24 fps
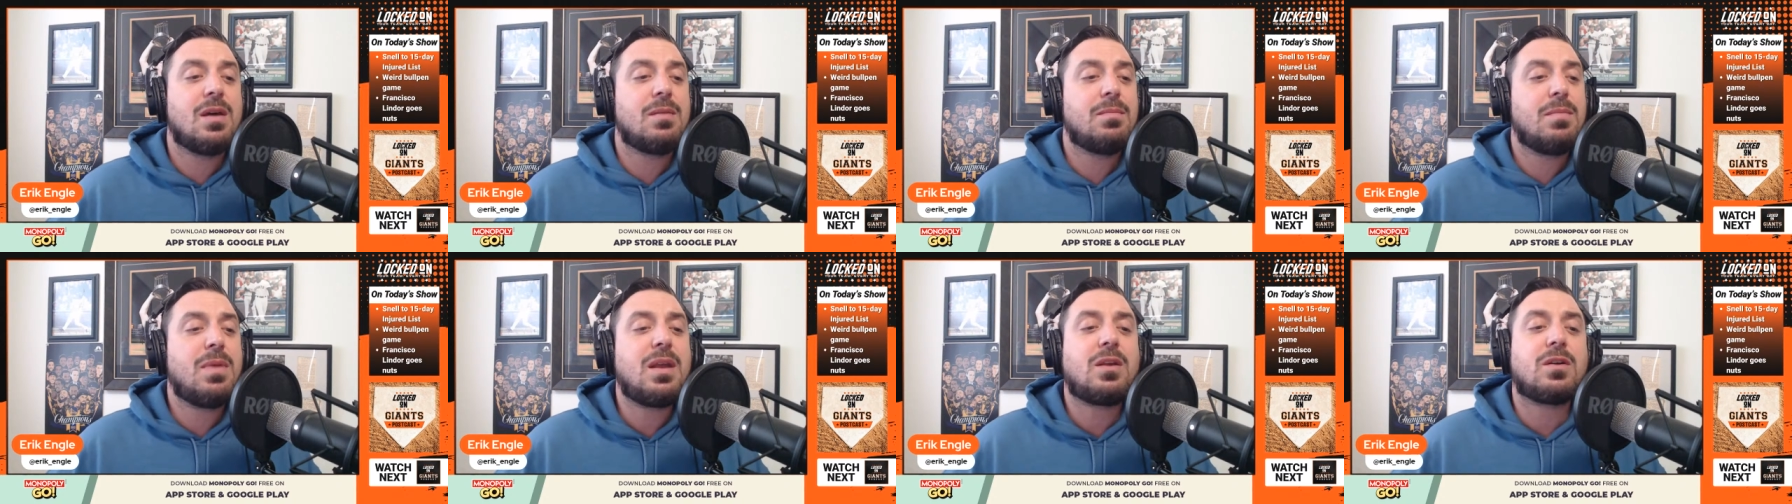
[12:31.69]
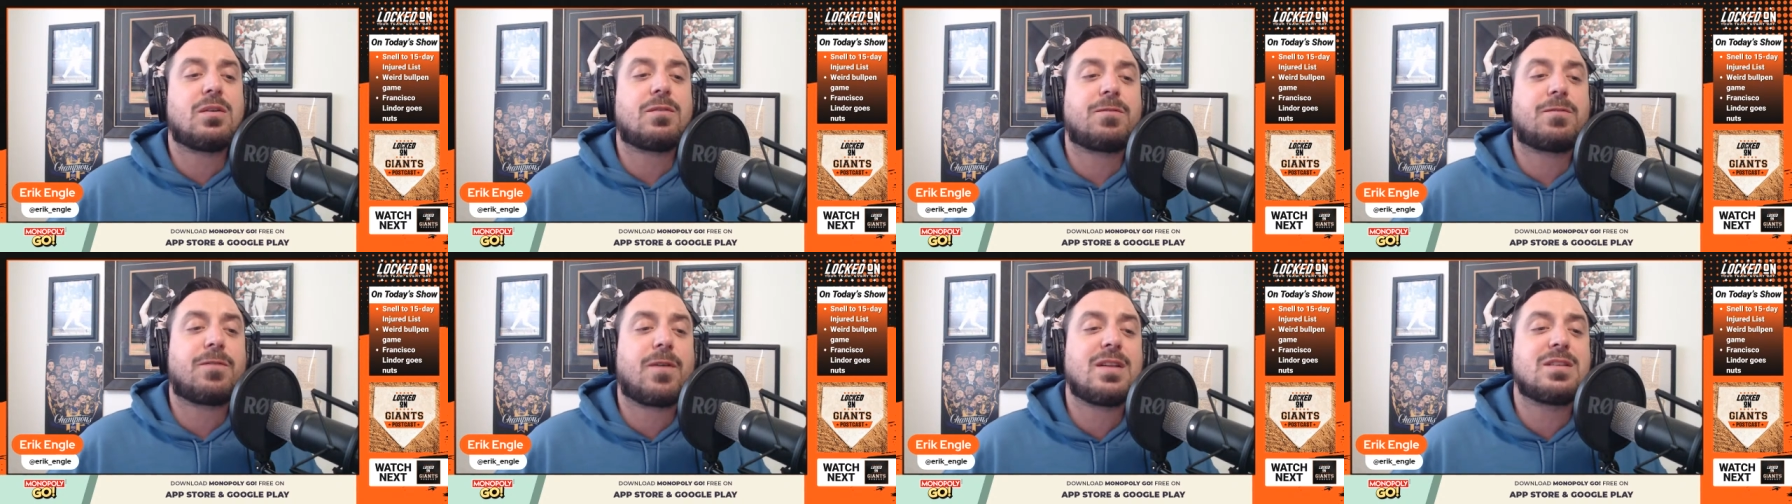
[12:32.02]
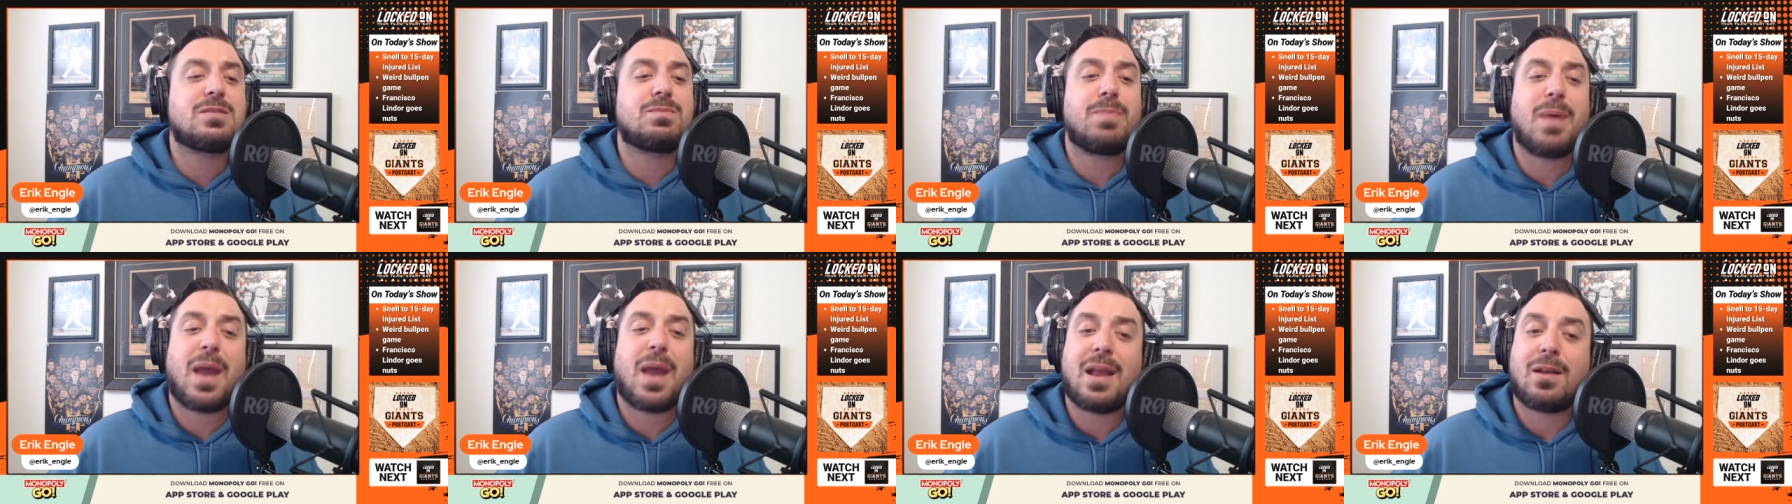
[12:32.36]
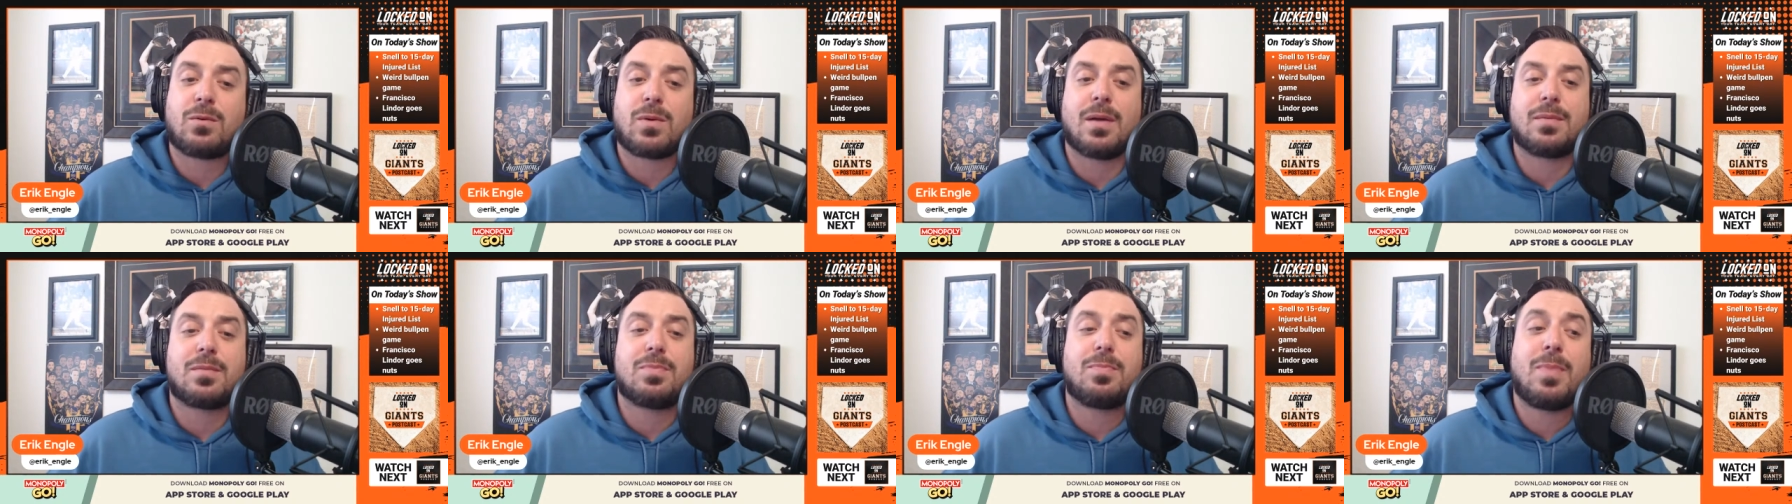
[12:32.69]
make your friends
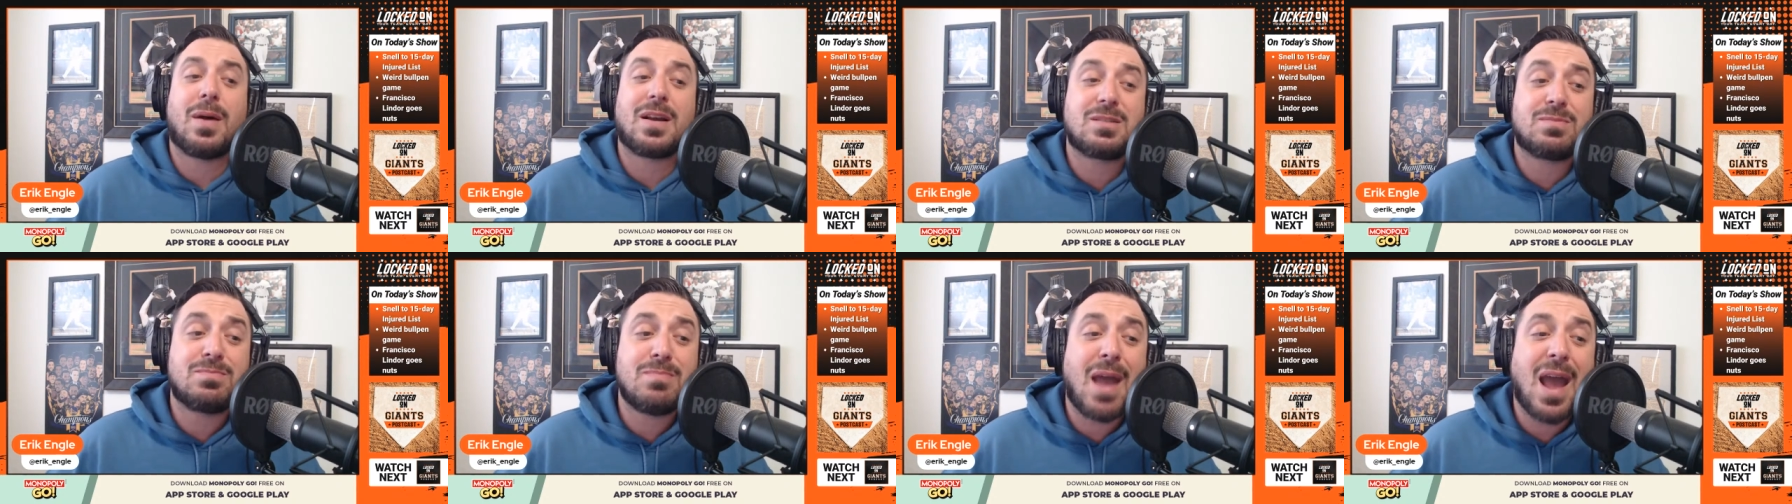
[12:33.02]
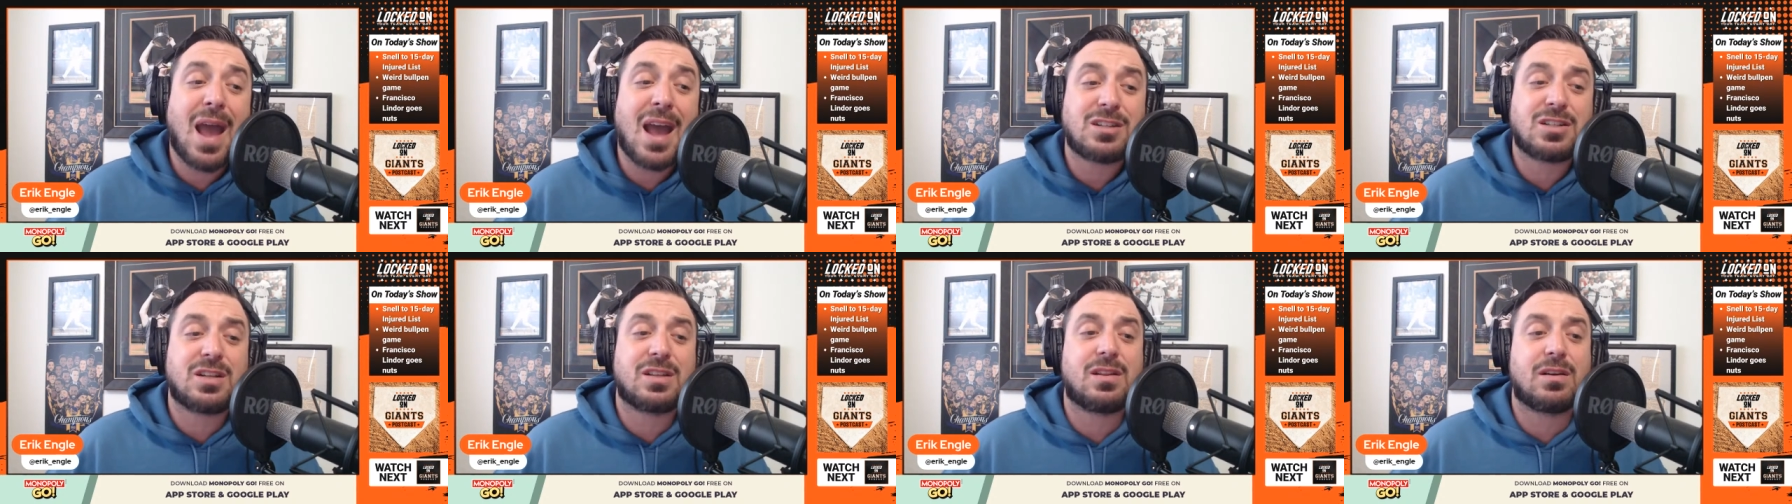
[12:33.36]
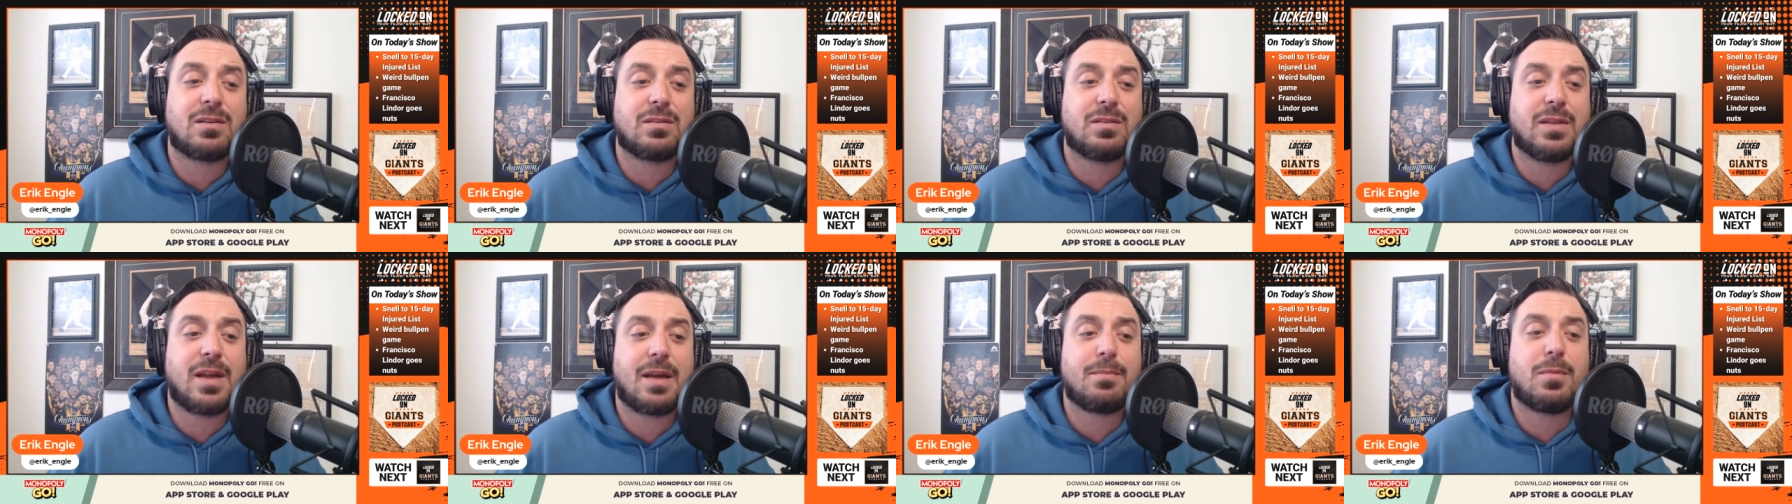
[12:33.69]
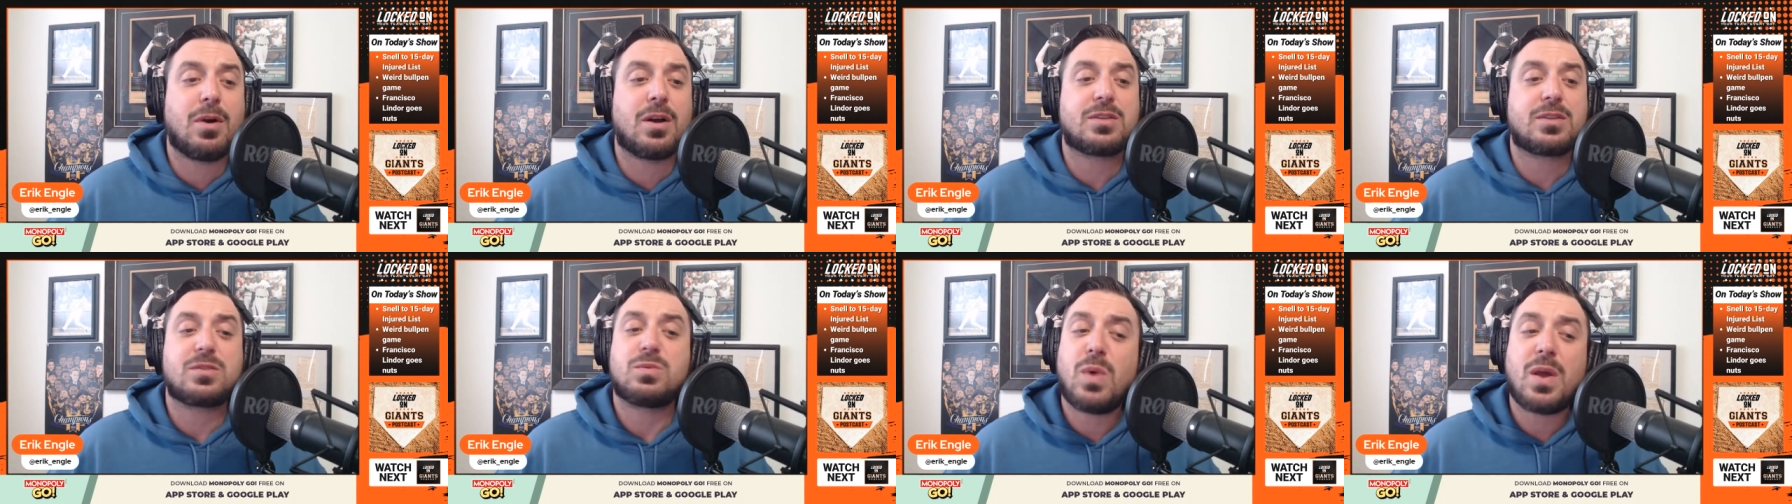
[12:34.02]
bankrupt by smashing their
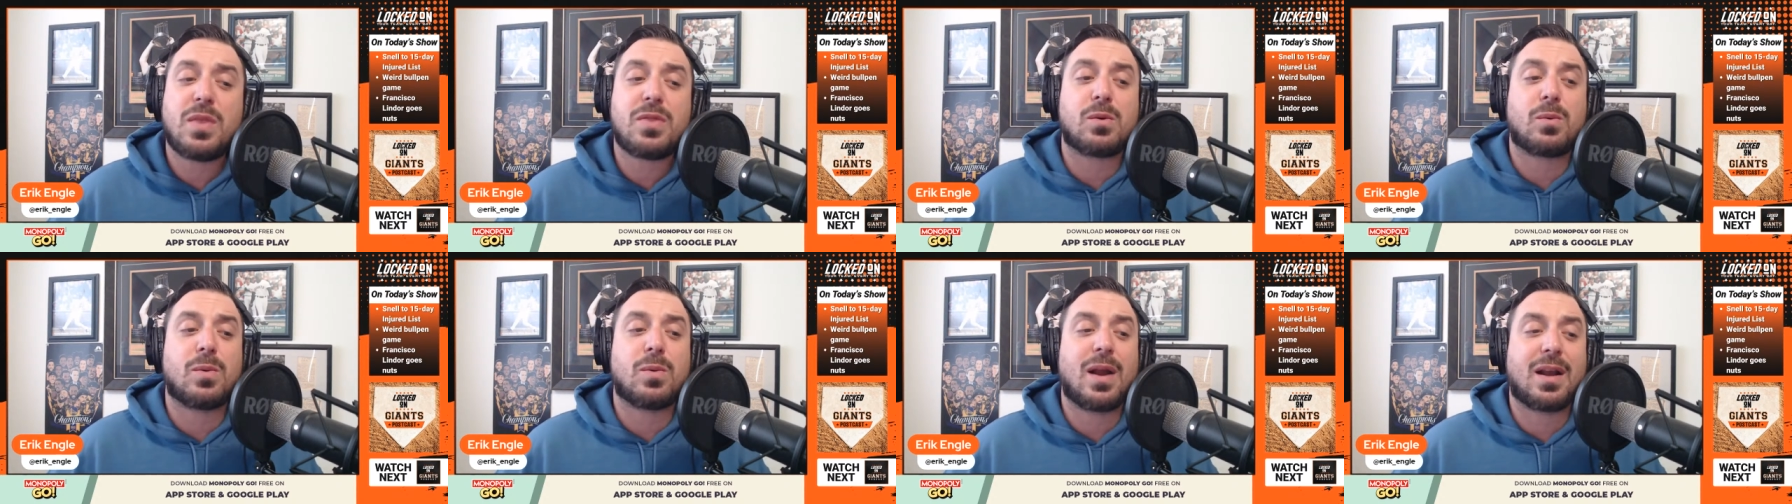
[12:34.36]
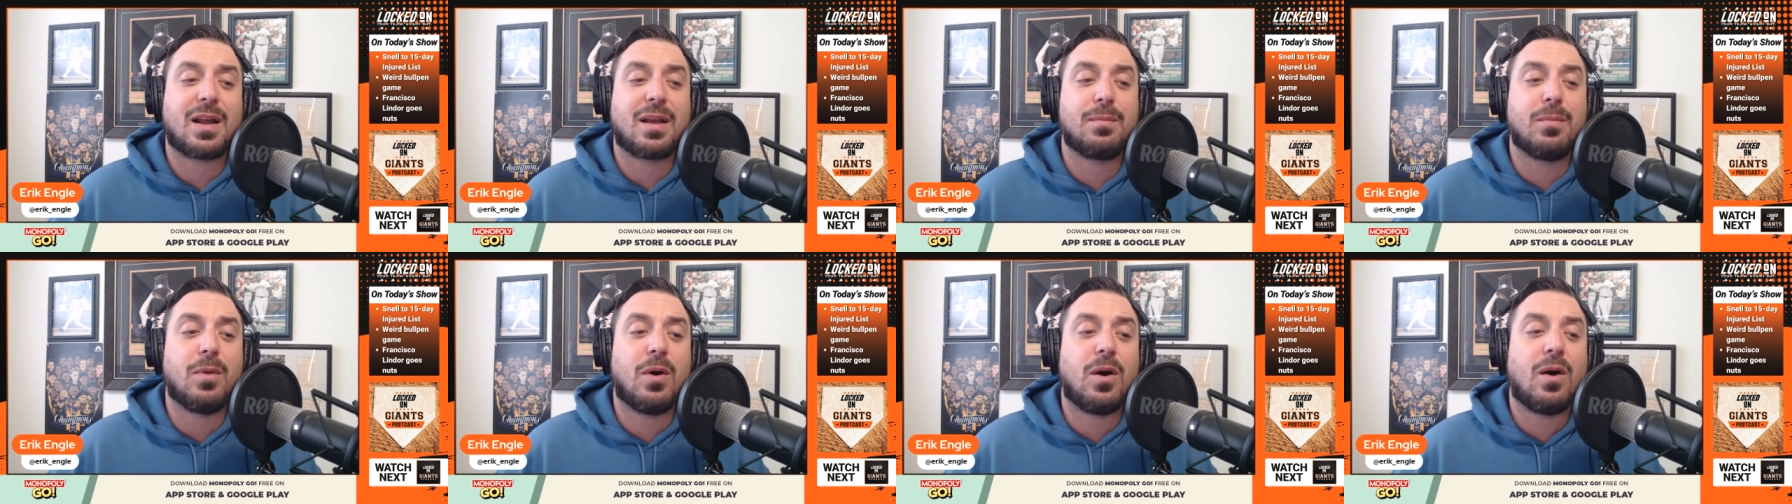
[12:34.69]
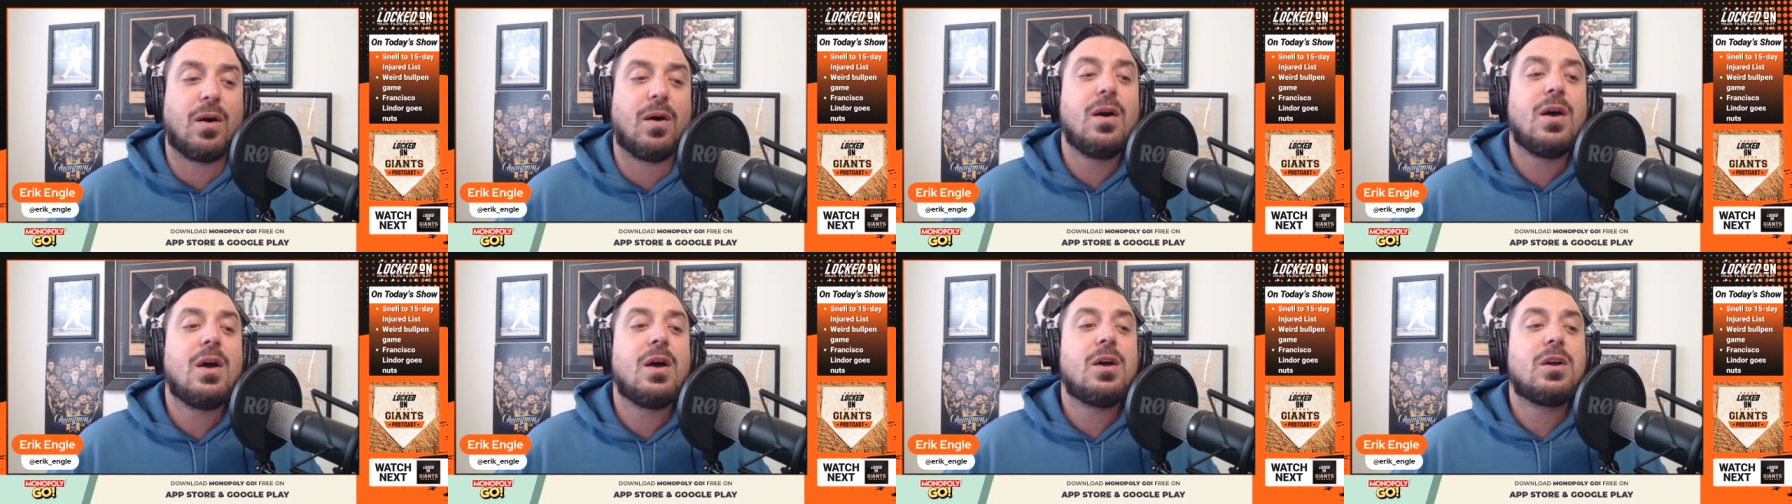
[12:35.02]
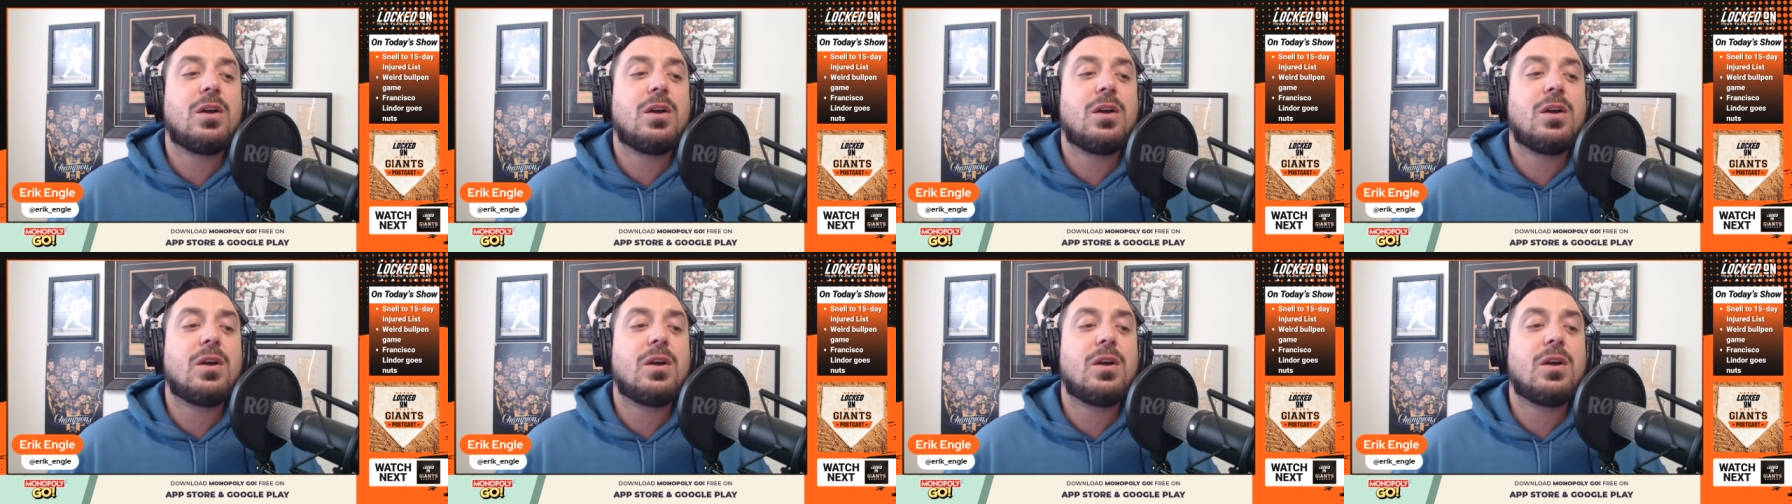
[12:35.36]
landmarks with a wrecking ball,